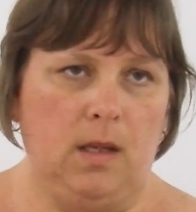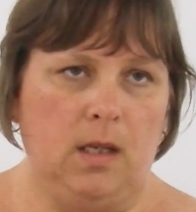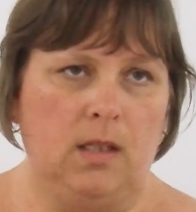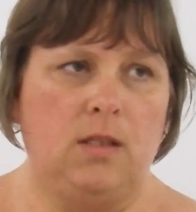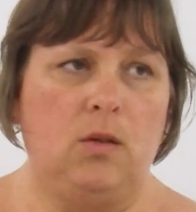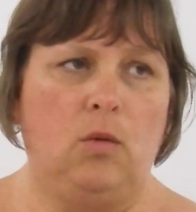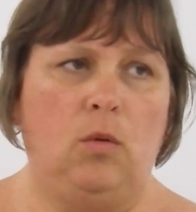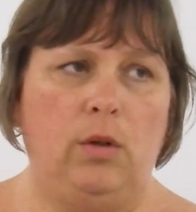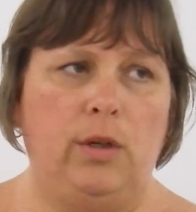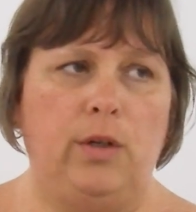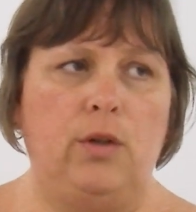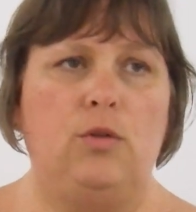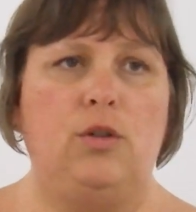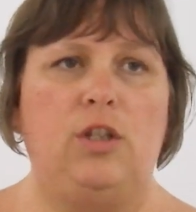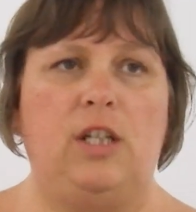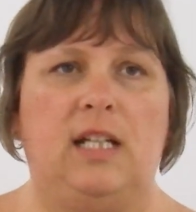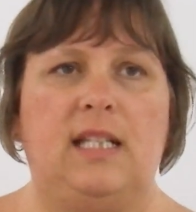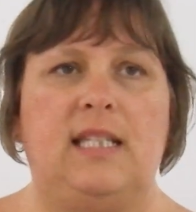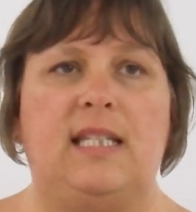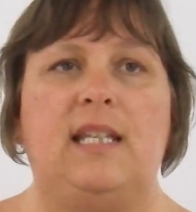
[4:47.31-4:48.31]
So all in all,
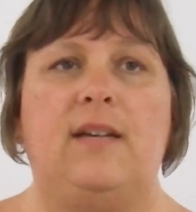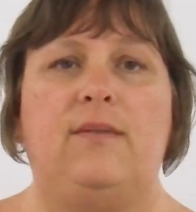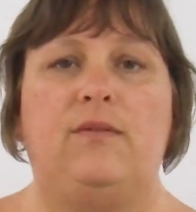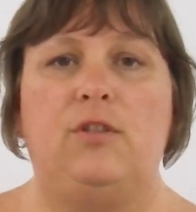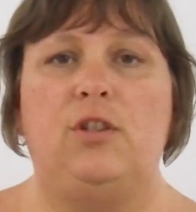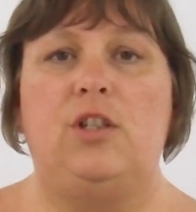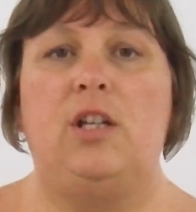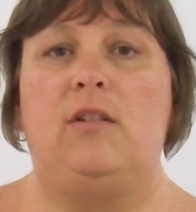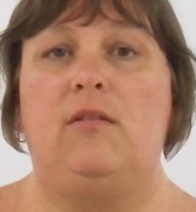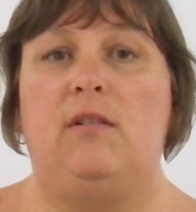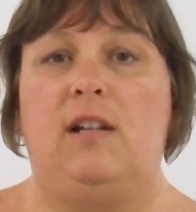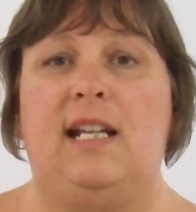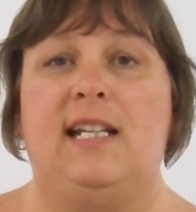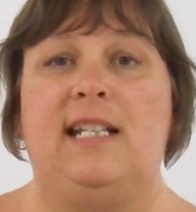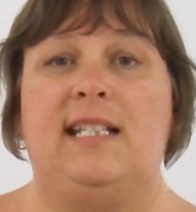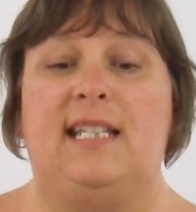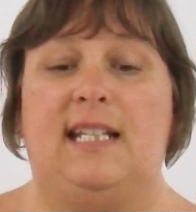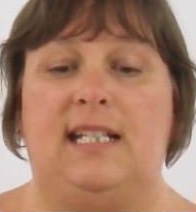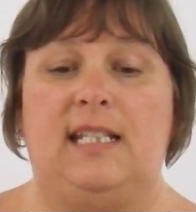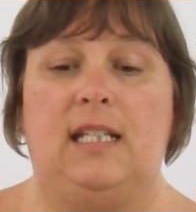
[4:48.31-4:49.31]
she had 7 general
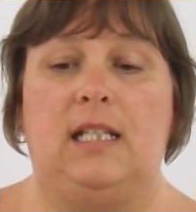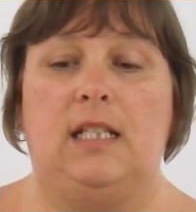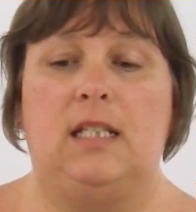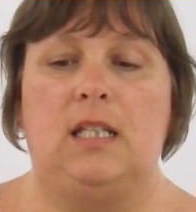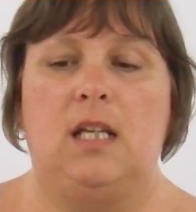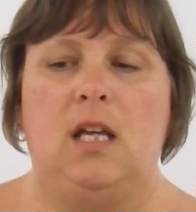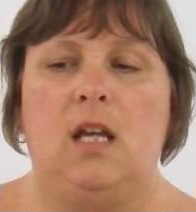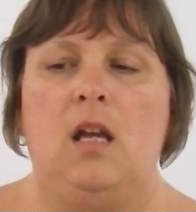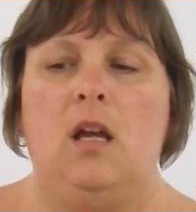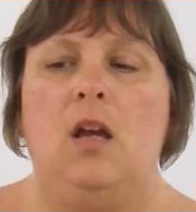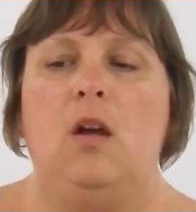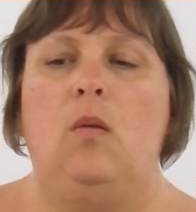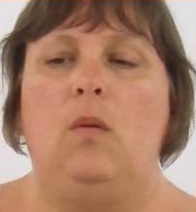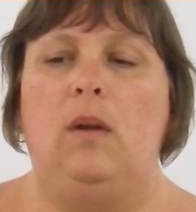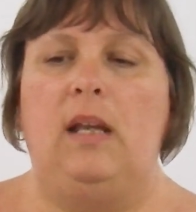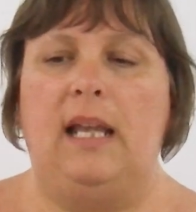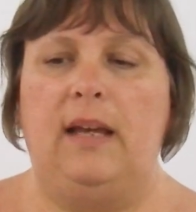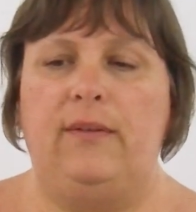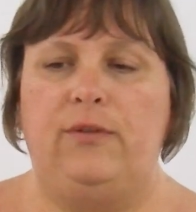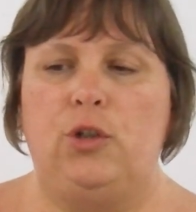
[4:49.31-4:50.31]
anaesthetics.
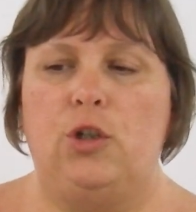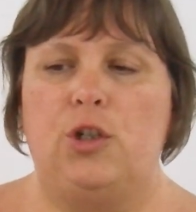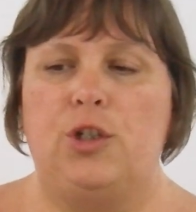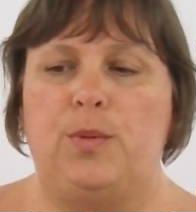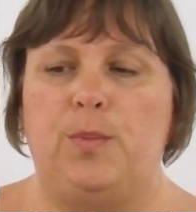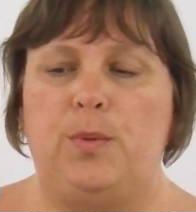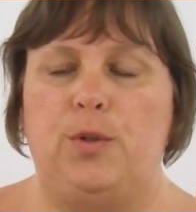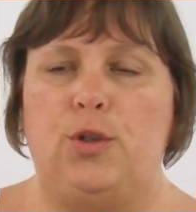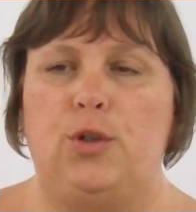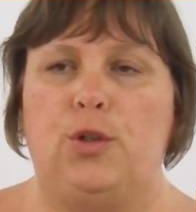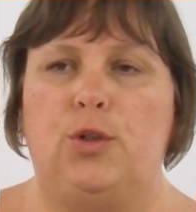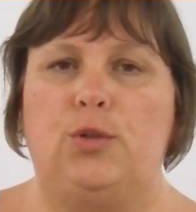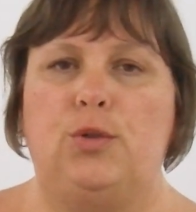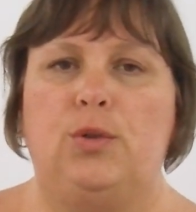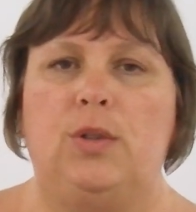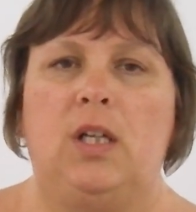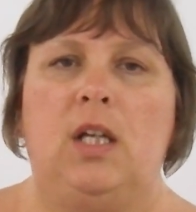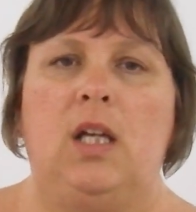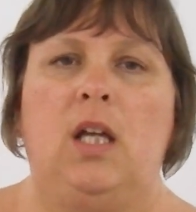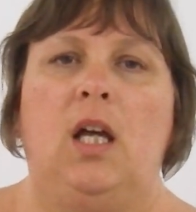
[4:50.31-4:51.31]
We left
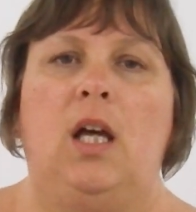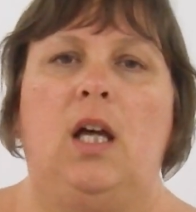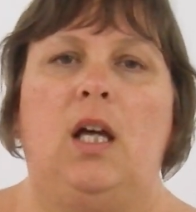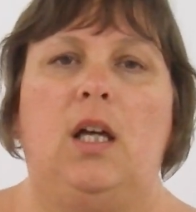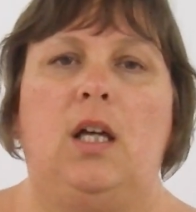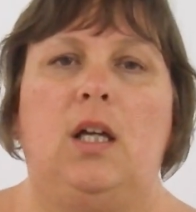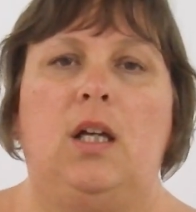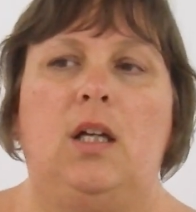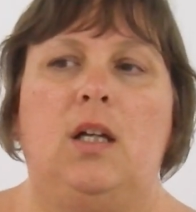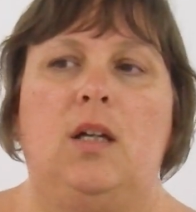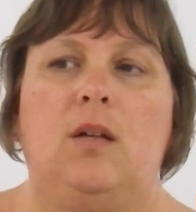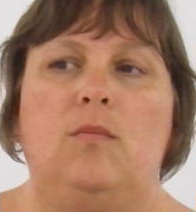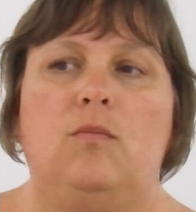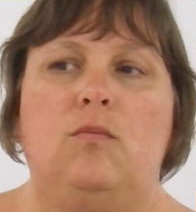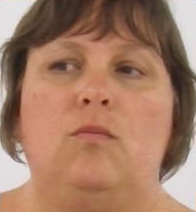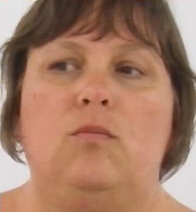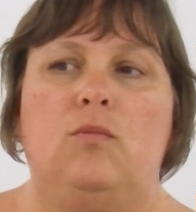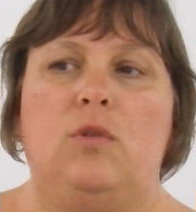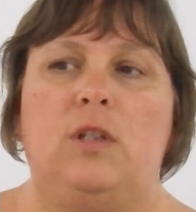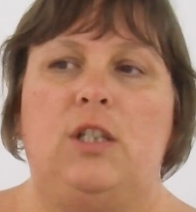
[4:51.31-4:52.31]
hospital
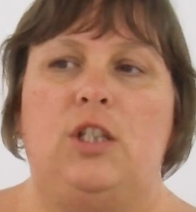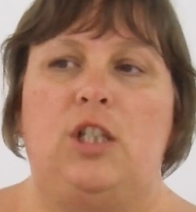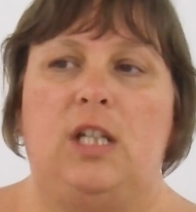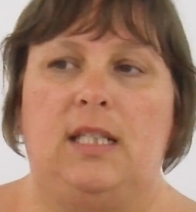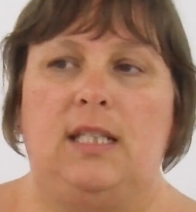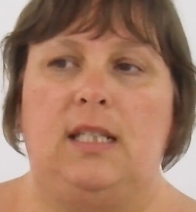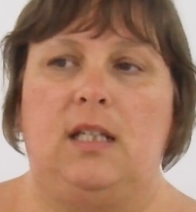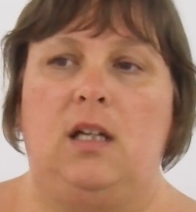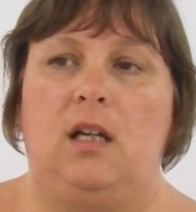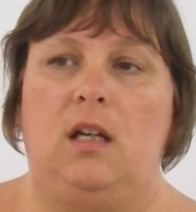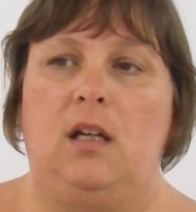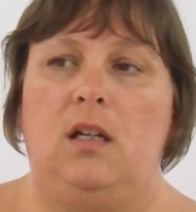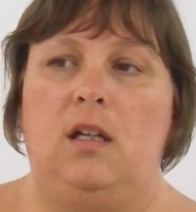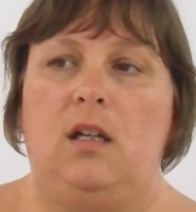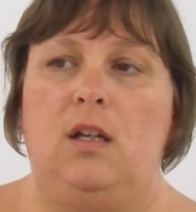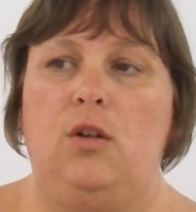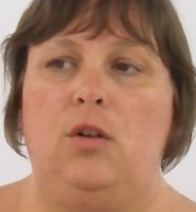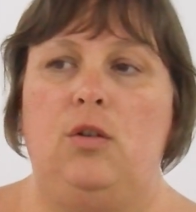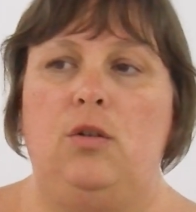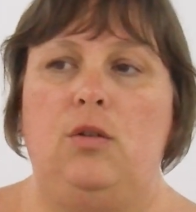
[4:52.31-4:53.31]
with Jessica,
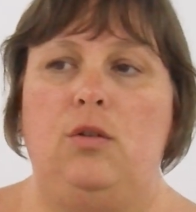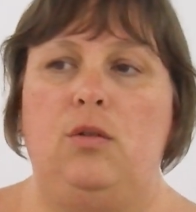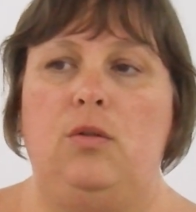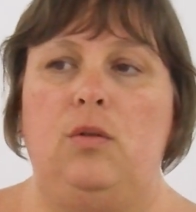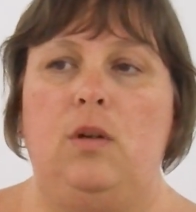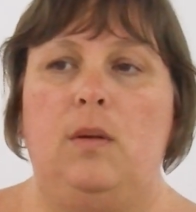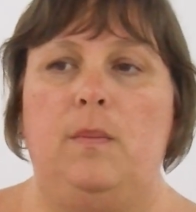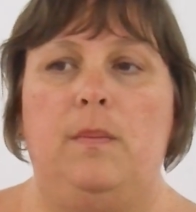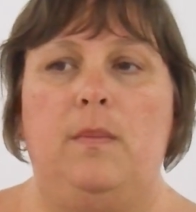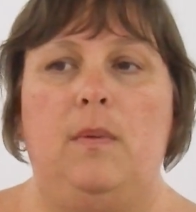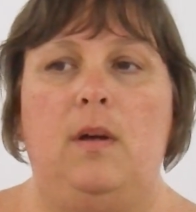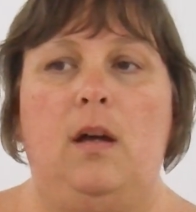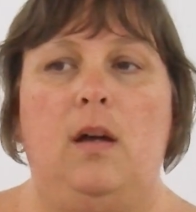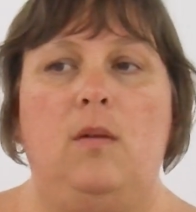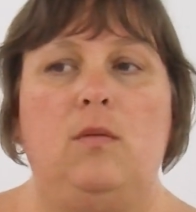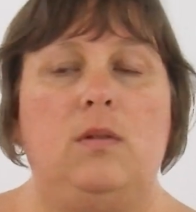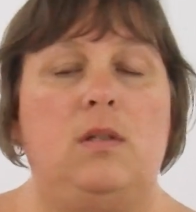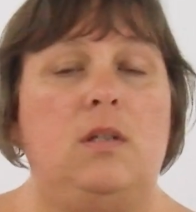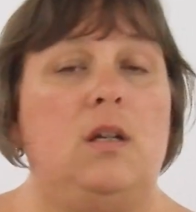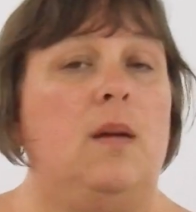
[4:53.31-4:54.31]
who
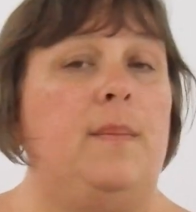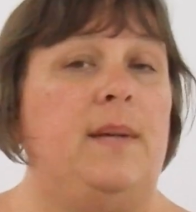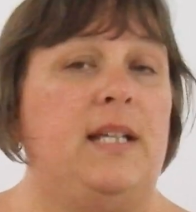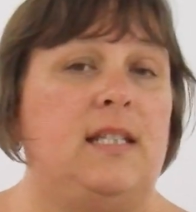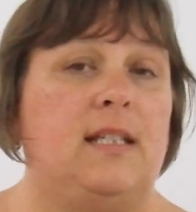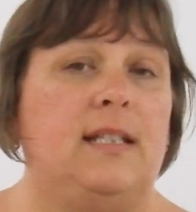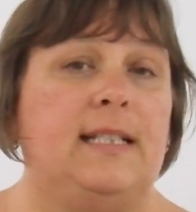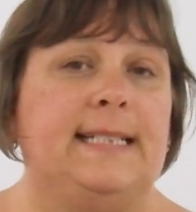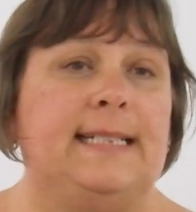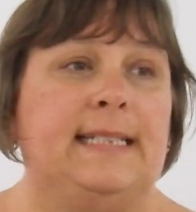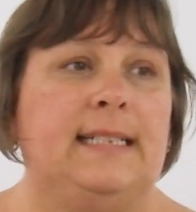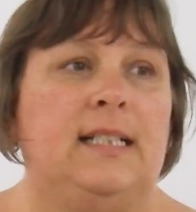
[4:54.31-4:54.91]
was diabetic.